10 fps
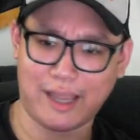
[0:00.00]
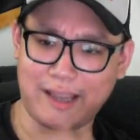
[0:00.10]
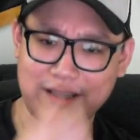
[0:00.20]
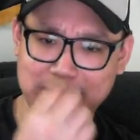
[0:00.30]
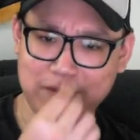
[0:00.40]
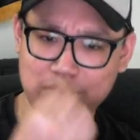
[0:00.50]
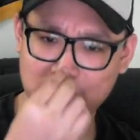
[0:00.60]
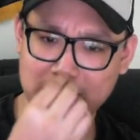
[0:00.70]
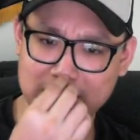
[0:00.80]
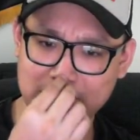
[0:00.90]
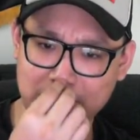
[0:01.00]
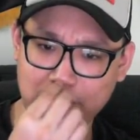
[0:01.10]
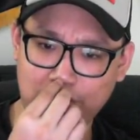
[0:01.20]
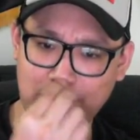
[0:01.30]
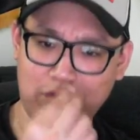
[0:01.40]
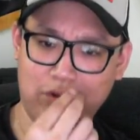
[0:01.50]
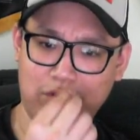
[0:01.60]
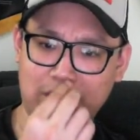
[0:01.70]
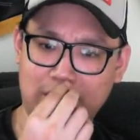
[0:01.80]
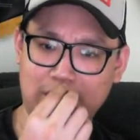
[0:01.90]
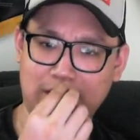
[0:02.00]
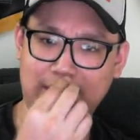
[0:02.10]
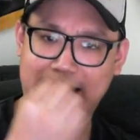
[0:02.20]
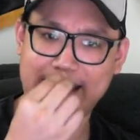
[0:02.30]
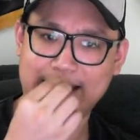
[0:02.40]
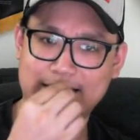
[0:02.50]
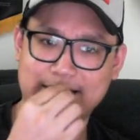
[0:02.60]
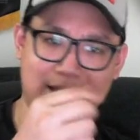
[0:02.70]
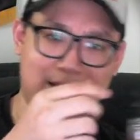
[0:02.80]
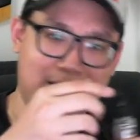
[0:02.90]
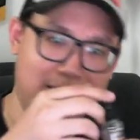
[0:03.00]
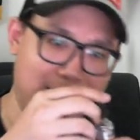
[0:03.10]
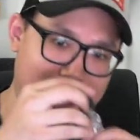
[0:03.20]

I can smell so much more layers there.